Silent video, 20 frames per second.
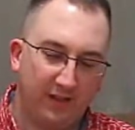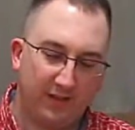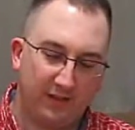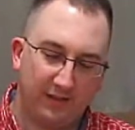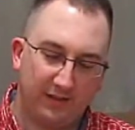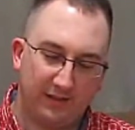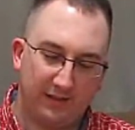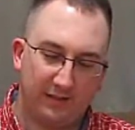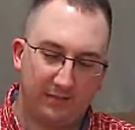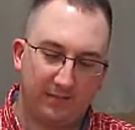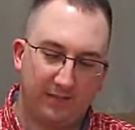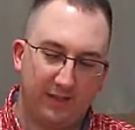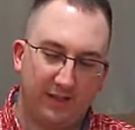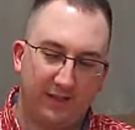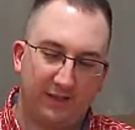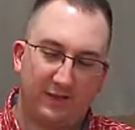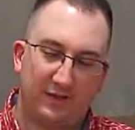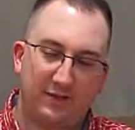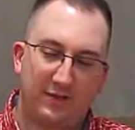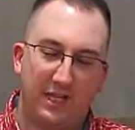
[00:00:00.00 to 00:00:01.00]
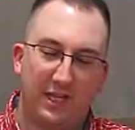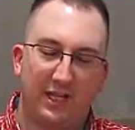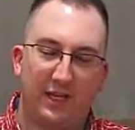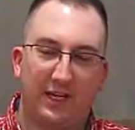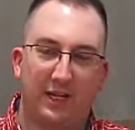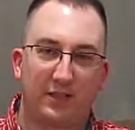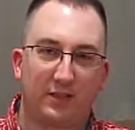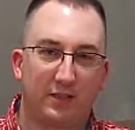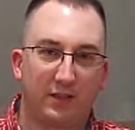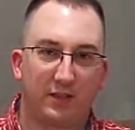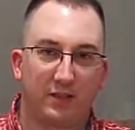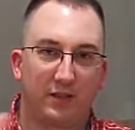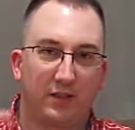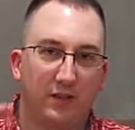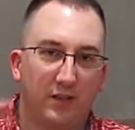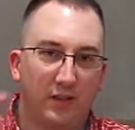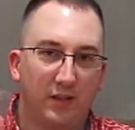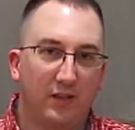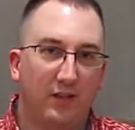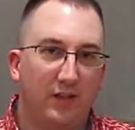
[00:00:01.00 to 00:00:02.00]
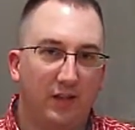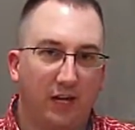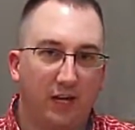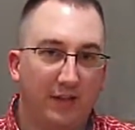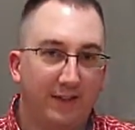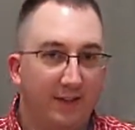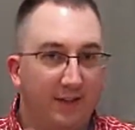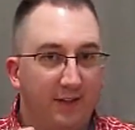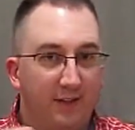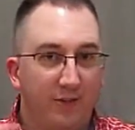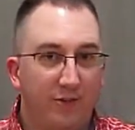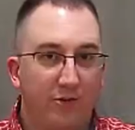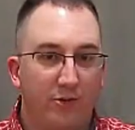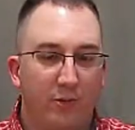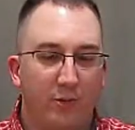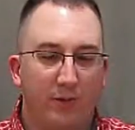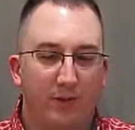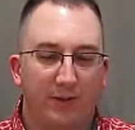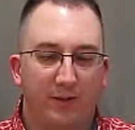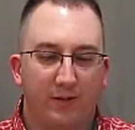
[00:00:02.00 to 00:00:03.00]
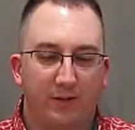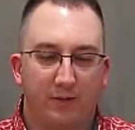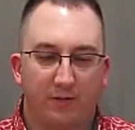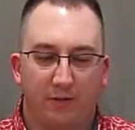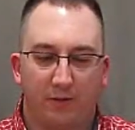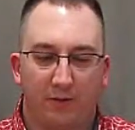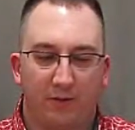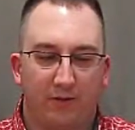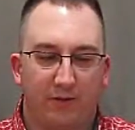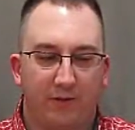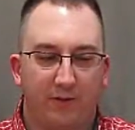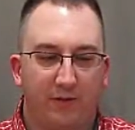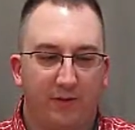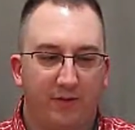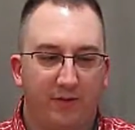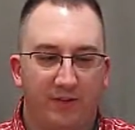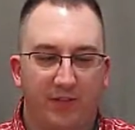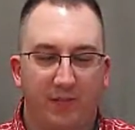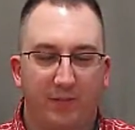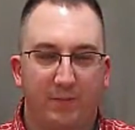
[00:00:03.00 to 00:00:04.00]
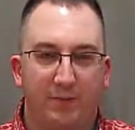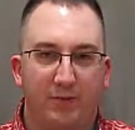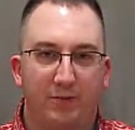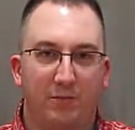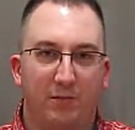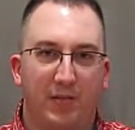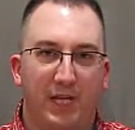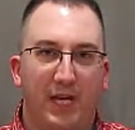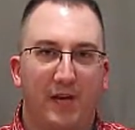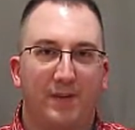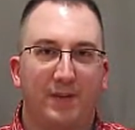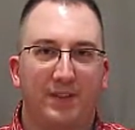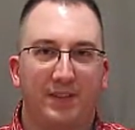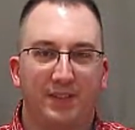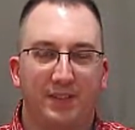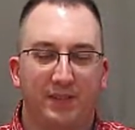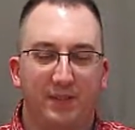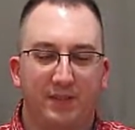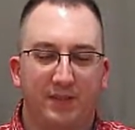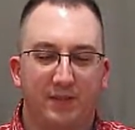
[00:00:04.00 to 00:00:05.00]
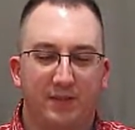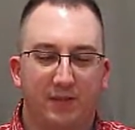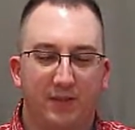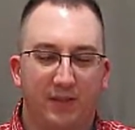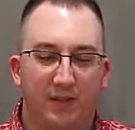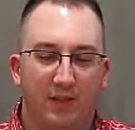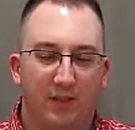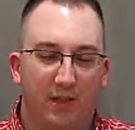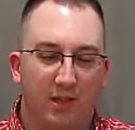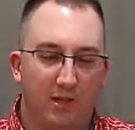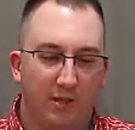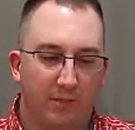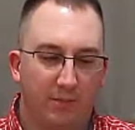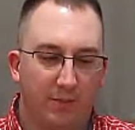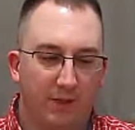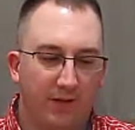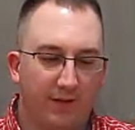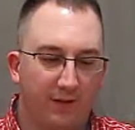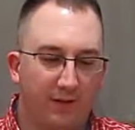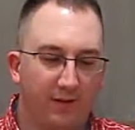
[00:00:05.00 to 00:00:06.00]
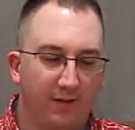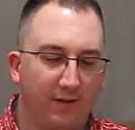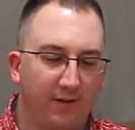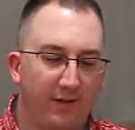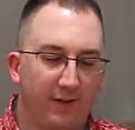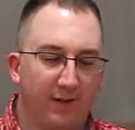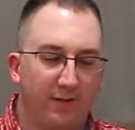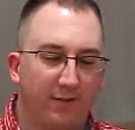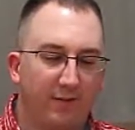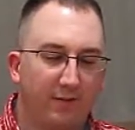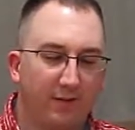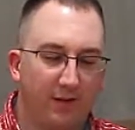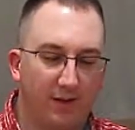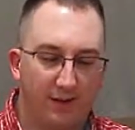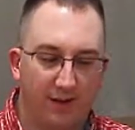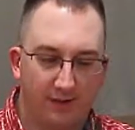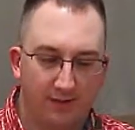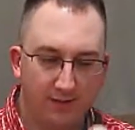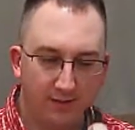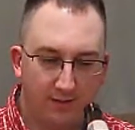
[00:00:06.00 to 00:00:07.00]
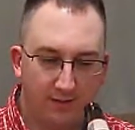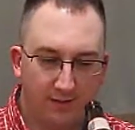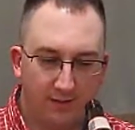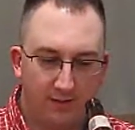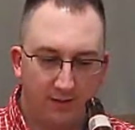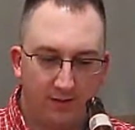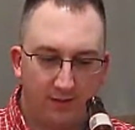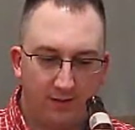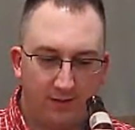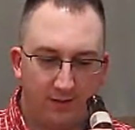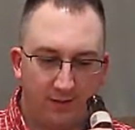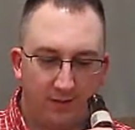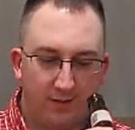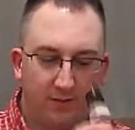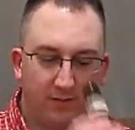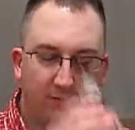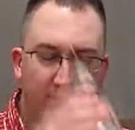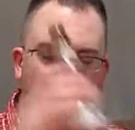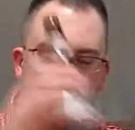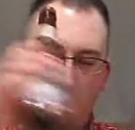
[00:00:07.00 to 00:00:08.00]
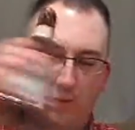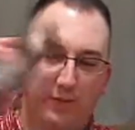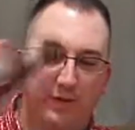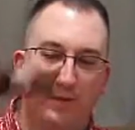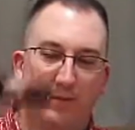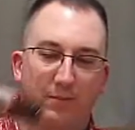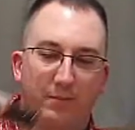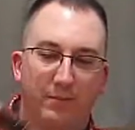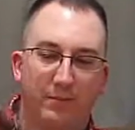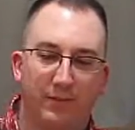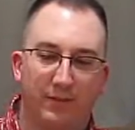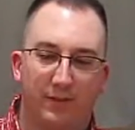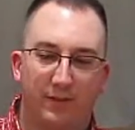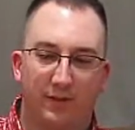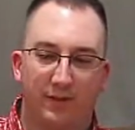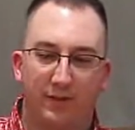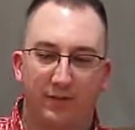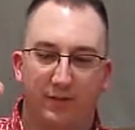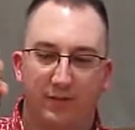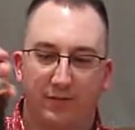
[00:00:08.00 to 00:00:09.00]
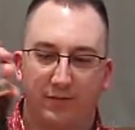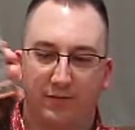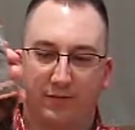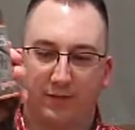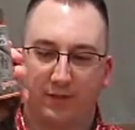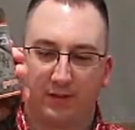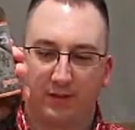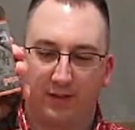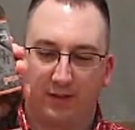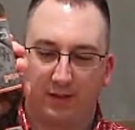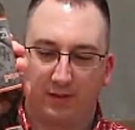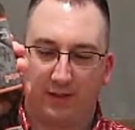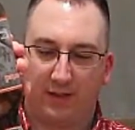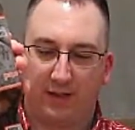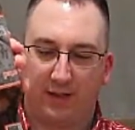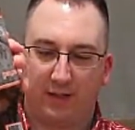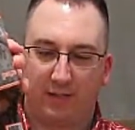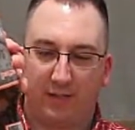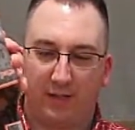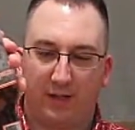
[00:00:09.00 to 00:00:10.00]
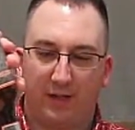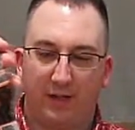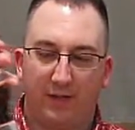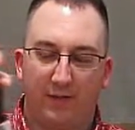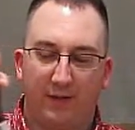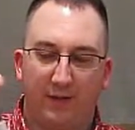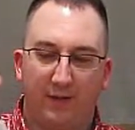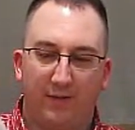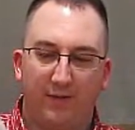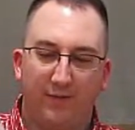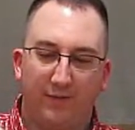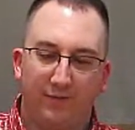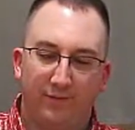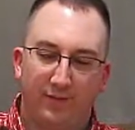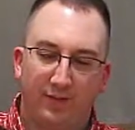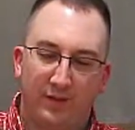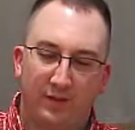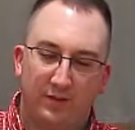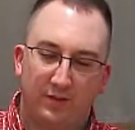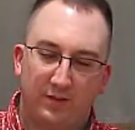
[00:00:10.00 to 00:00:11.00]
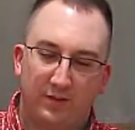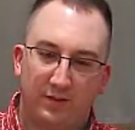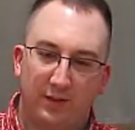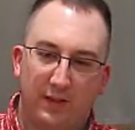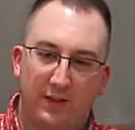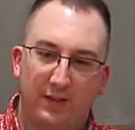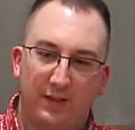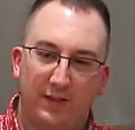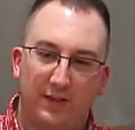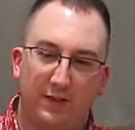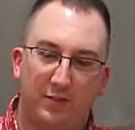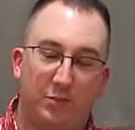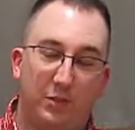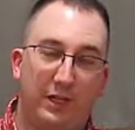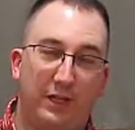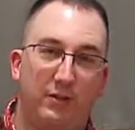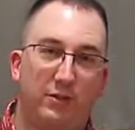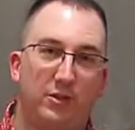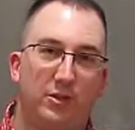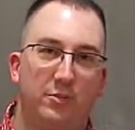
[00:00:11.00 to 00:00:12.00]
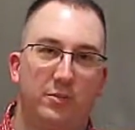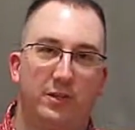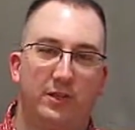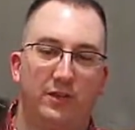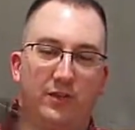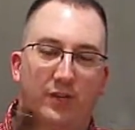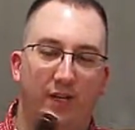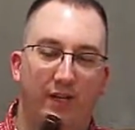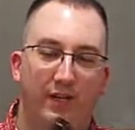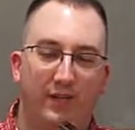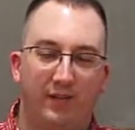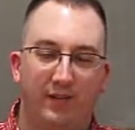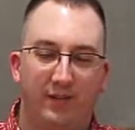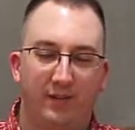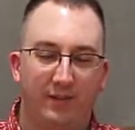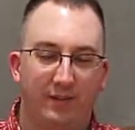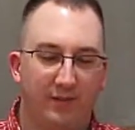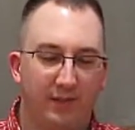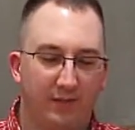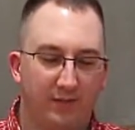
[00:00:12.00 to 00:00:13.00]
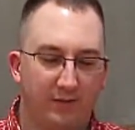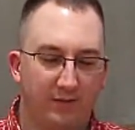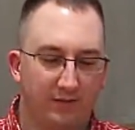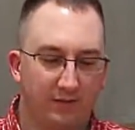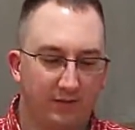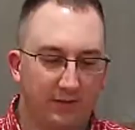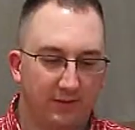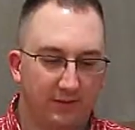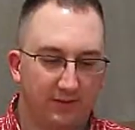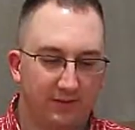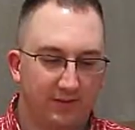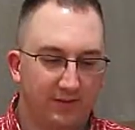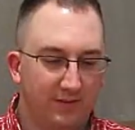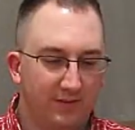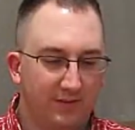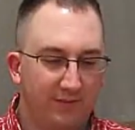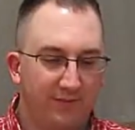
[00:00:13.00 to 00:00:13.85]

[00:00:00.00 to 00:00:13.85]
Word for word: Um, and I have to say that actually, I enjoyed those first few sips without the yeast better than when I, you know, poured the, the, the, the entire bottle out. So I think this probably would have been a 10 if it was,